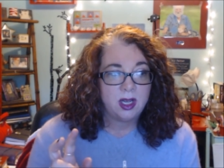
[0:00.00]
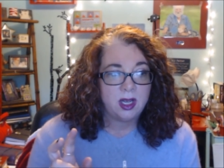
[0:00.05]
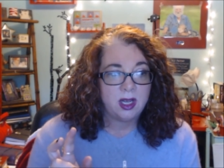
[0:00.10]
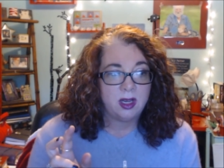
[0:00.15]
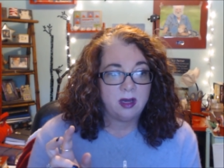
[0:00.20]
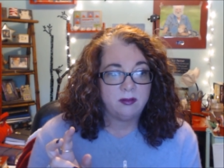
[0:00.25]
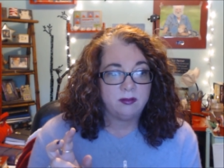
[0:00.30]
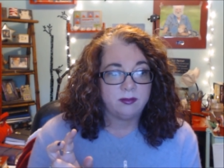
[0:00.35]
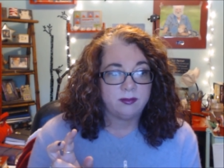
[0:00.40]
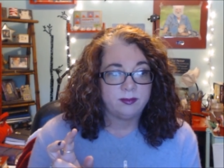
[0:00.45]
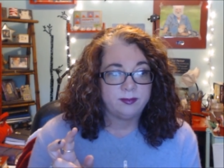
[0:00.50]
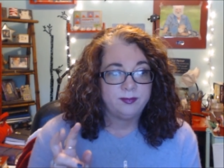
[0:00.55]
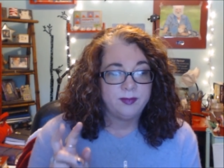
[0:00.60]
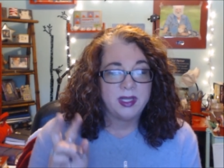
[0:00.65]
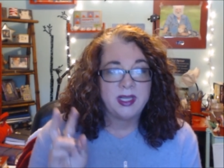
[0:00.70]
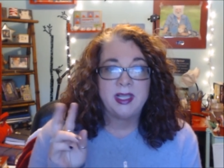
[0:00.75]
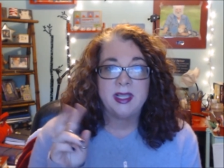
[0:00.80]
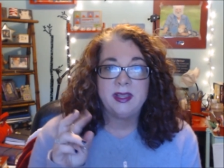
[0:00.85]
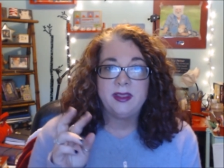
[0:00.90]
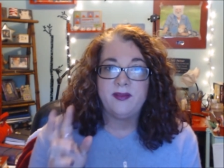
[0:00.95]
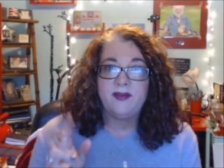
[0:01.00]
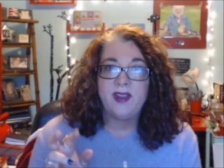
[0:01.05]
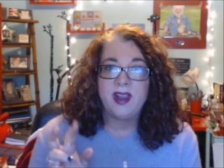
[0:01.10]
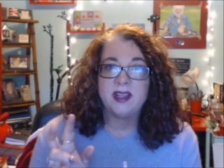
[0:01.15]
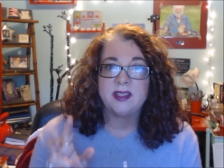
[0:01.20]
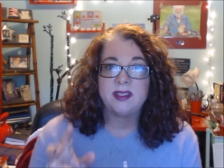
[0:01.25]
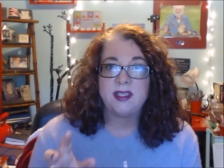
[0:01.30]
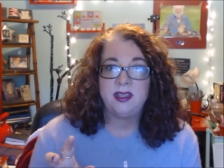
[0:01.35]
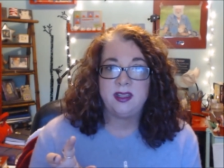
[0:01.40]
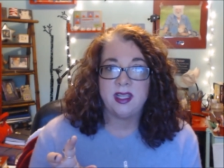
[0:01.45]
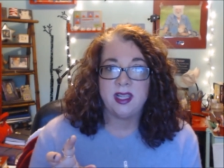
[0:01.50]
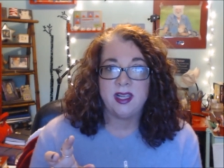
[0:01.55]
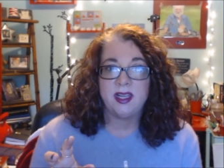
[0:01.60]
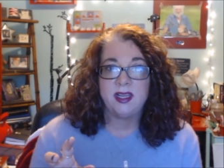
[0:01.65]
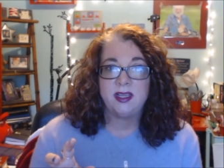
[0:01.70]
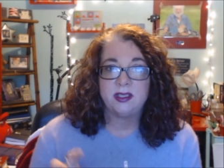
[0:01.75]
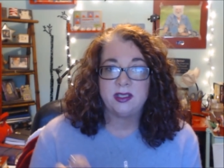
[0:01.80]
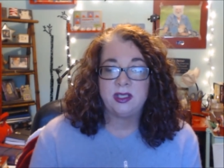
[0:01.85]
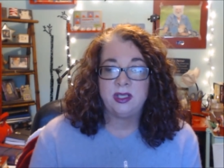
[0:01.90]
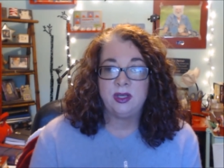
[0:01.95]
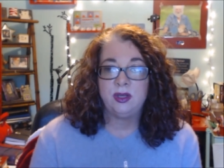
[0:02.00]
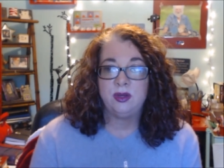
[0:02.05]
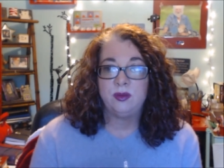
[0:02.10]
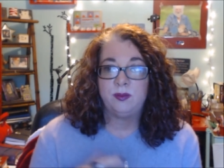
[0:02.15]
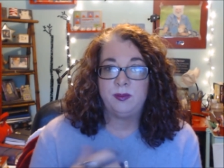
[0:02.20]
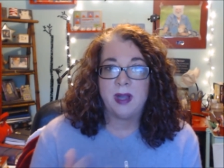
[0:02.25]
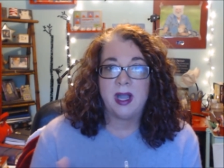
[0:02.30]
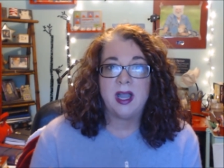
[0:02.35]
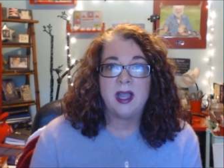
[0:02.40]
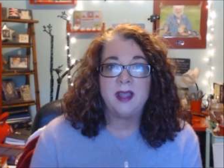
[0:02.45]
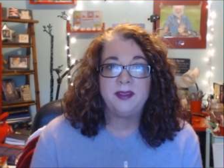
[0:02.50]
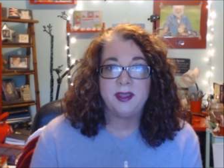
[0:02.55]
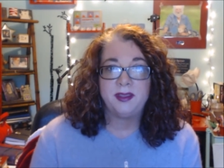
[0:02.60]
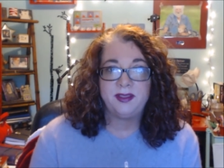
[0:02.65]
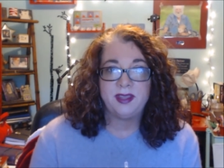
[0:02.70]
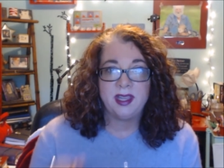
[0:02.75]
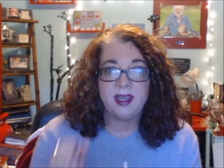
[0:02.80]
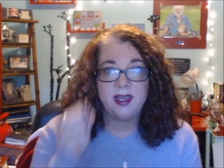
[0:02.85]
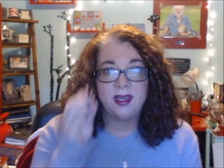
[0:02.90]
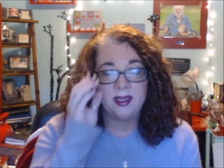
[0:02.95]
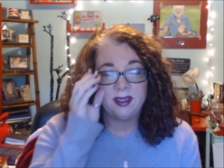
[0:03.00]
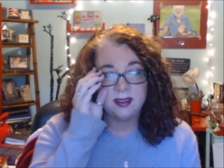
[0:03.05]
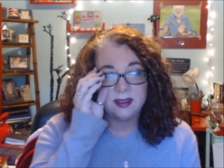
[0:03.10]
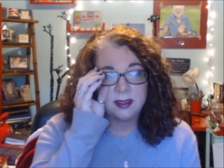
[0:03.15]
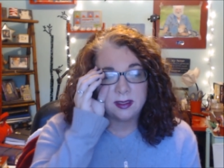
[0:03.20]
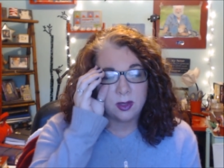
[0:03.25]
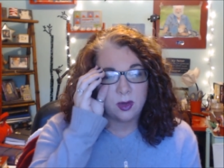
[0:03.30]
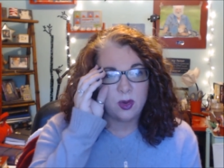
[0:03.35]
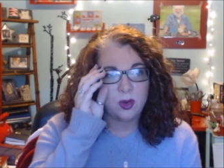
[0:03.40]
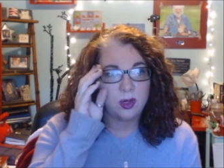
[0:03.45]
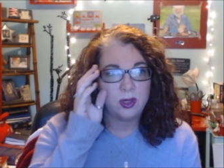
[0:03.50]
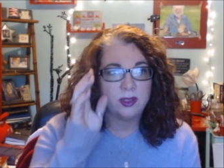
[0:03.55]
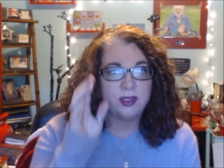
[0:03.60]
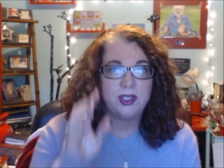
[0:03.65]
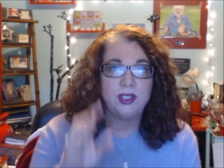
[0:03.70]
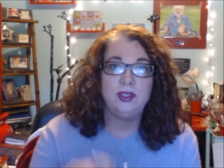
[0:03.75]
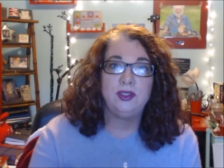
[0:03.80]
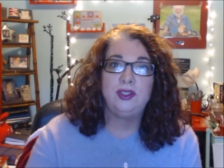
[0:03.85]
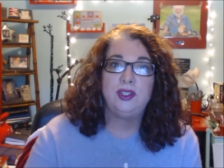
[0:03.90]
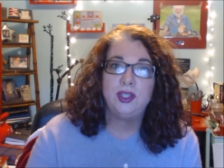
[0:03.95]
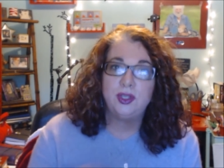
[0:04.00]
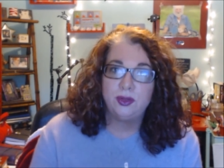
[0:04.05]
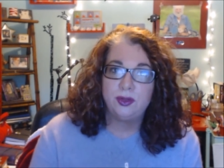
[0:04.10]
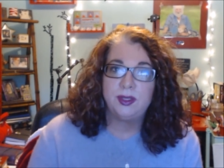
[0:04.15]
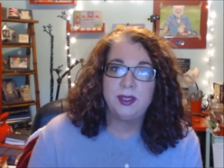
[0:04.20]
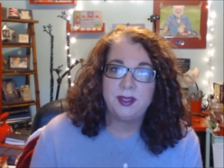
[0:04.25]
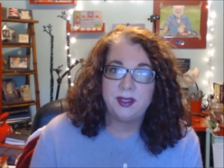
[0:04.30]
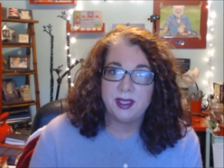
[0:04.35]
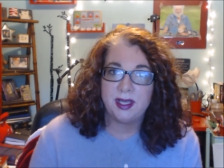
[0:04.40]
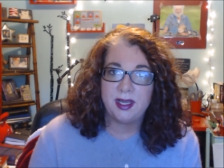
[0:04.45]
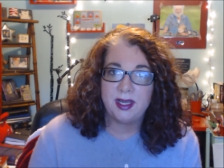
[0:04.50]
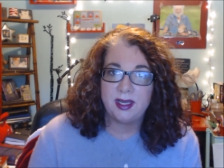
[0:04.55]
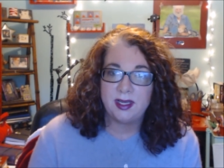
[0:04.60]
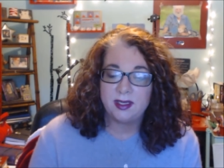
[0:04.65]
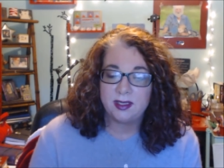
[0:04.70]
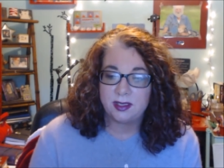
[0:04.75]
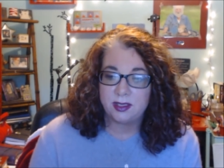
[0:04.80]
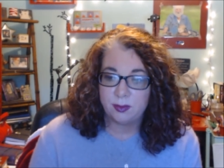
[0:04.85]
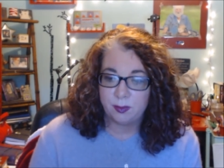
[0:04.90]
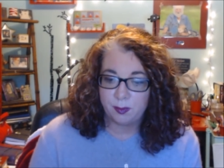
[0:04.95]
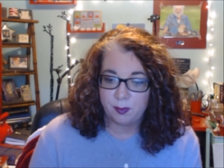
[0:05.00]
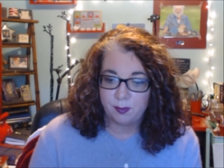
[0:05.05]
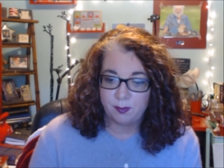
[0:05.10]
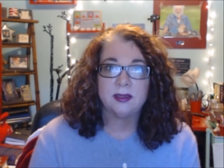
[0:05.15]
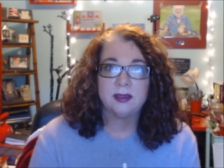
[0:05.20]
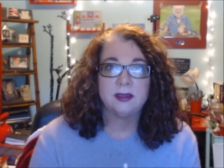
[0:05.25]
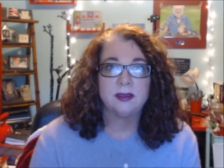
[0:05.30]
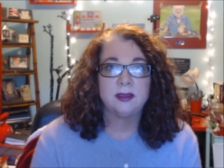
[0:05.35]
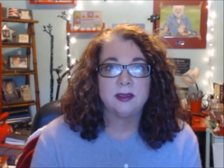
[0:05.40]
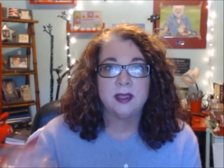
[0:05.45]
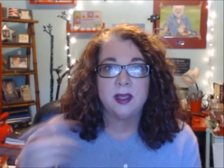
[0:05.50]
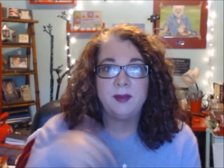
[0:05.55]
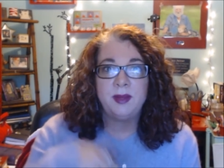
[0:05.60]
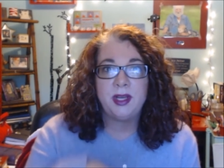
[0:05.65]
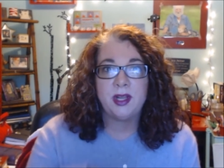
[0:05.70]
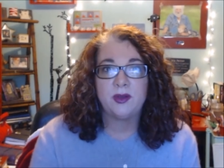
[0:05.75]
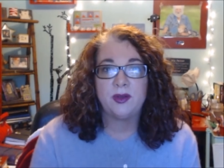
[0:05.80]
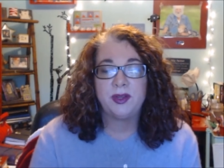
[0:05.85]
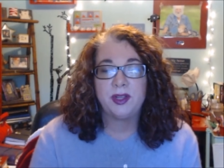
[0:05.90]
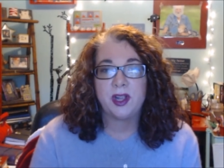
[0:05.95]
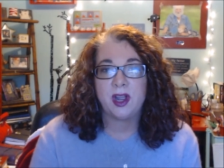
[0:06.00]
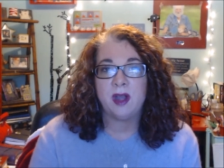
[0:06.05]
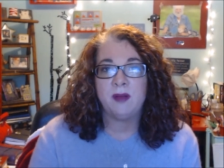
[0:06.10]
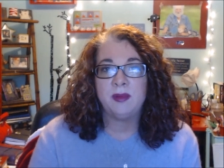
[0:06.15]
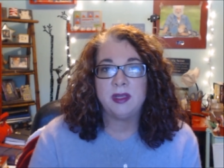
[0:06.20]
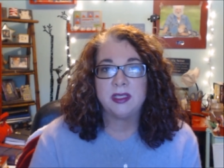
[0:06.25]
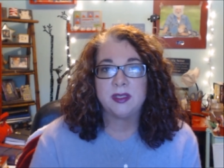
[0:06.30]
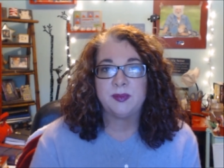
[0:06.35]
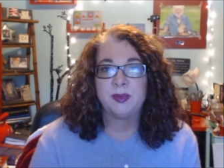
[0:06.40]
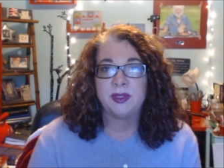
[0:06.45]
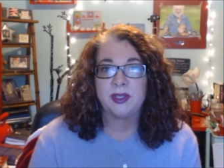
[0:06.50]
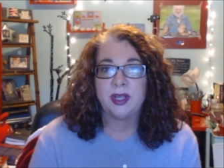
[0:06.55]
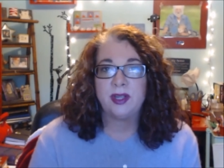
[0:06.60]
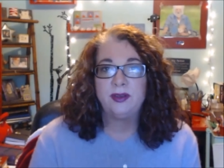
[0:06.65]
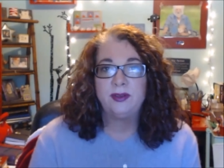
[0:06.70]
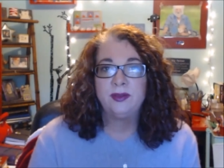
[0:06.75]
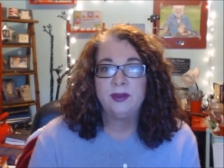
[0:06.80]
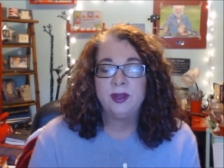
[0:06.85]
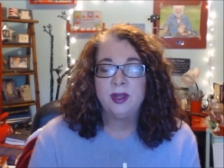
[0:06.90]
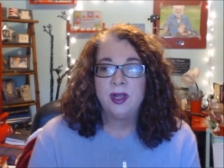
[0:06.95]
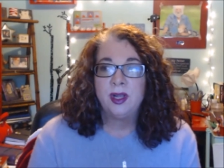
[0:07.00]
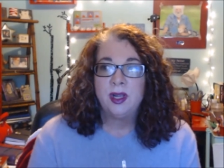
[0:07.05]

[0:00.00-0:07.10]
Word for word: um, get the fancy things, to buy the things, or to do the things, let me know in the comments below